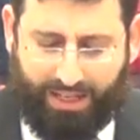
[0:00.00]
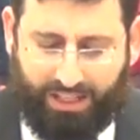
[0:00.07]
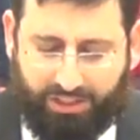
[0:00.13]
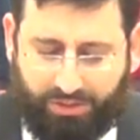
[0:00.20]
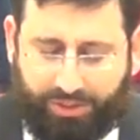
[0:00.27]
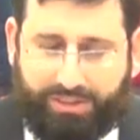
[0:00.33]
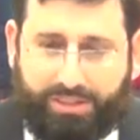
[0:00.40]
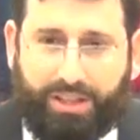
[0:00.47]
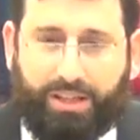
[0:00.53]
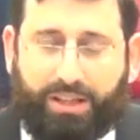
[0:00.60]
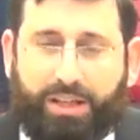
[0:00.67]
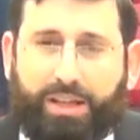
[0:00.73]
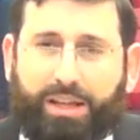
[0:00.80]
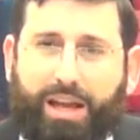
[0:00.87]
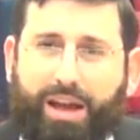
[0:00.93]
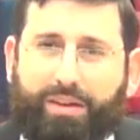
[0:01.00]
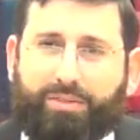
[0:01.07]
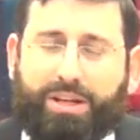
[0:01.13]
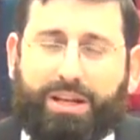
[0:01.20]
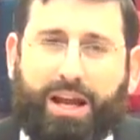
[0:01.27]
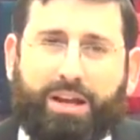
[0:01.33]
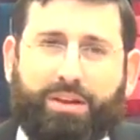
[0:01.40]
Interestingly,
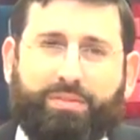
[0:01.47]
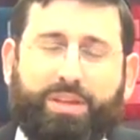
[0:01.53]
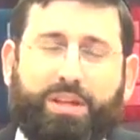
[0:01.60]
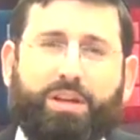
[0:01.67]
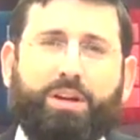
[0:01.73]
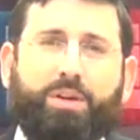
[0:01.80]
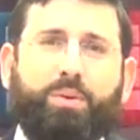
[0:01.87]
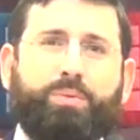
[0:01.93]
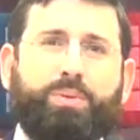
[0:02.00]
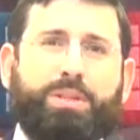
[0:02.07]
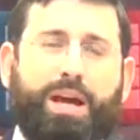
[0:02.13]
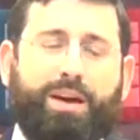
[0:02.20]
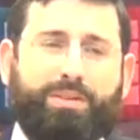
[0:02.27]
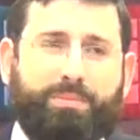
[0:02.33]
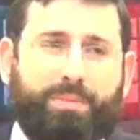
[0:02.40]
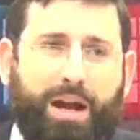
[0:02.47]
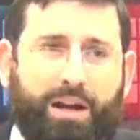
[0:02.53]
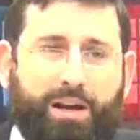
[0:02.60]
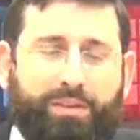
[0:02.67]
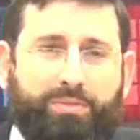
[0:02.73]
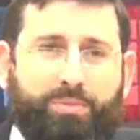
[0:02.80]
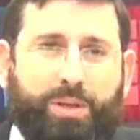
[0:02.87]
every night of the year when we daven
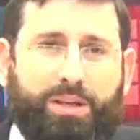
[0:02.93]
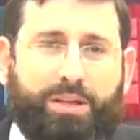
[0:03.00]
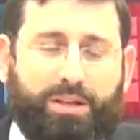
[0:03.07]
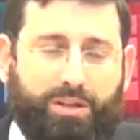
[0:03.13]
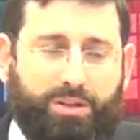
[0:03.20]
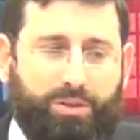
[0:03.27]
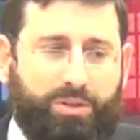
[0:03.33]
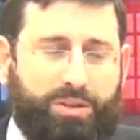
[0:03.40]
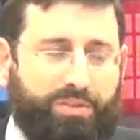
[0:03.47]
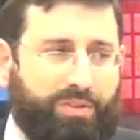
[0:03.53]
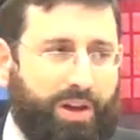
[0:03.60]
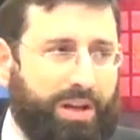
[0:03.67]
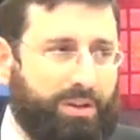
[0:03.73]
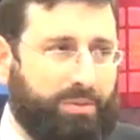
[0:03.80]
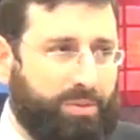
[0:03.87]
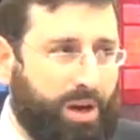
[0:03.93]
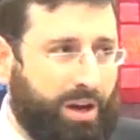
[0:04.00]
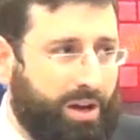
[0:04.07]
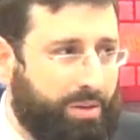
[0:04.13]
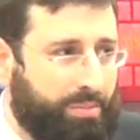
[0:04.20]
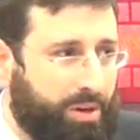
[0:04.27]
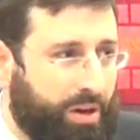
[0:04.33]
Marav, we conclude the final
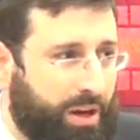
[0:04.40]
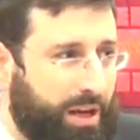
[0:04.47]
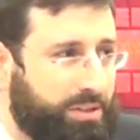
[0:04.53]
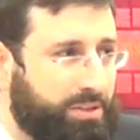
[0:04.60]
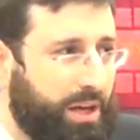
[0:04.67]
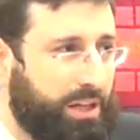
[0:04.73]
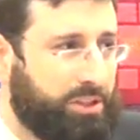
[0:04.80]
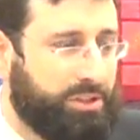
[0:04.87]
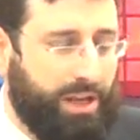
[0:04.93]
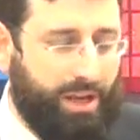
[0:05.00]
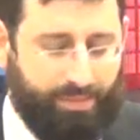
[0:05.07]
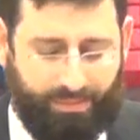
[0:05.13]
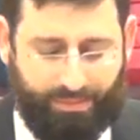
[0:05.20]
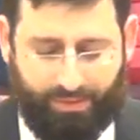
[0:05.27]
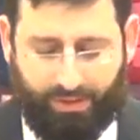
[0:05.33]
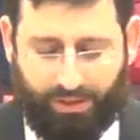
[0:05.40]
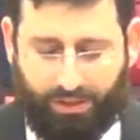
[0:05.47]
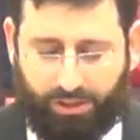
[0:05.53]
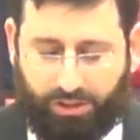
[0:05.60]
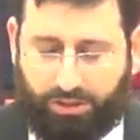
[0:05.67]
bracha, Baruch Atah Hashem,